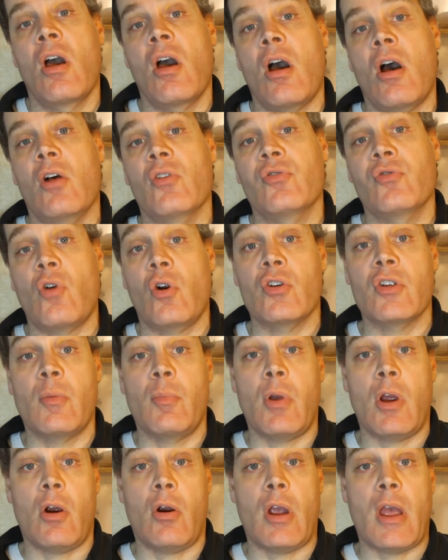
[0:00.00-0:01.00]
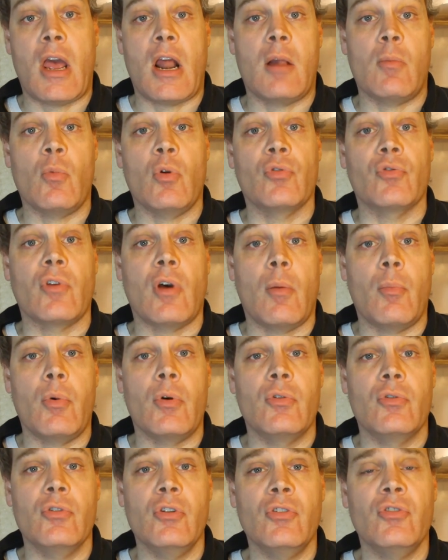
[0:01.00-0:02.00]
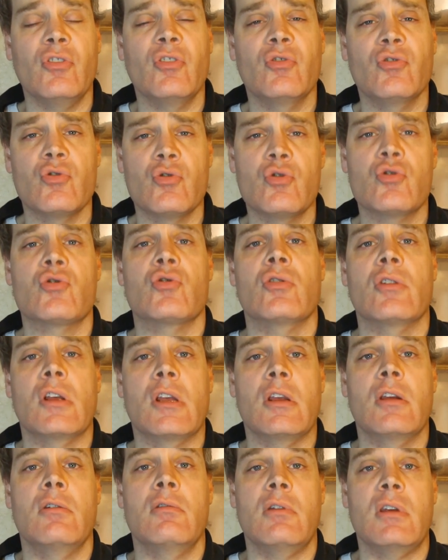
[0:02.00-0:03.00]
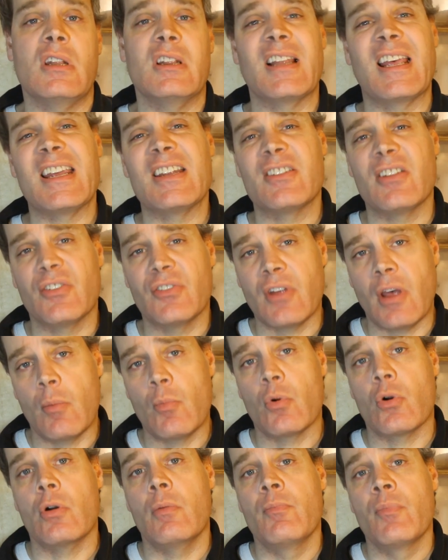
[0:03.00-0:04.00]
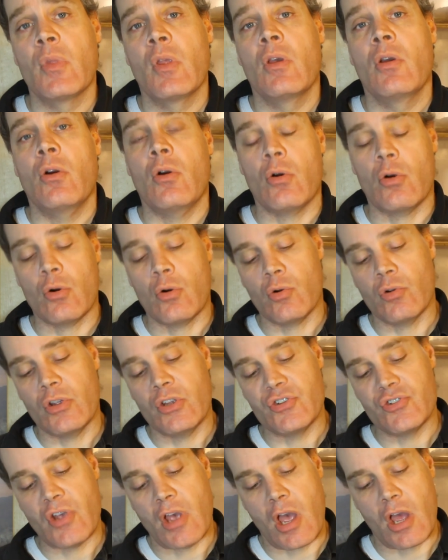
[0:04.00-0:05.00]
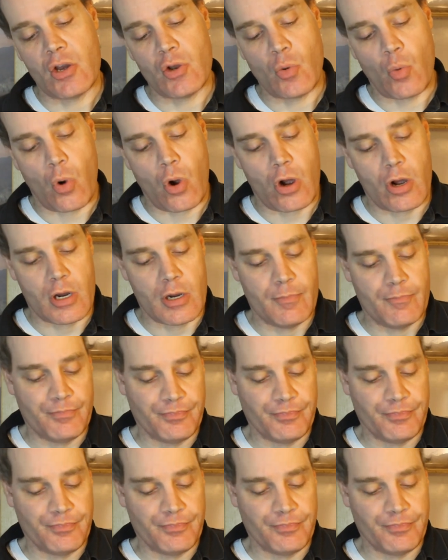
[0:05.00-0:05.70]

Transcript: I'll start to pair animals up. And this is usually in late December or early January.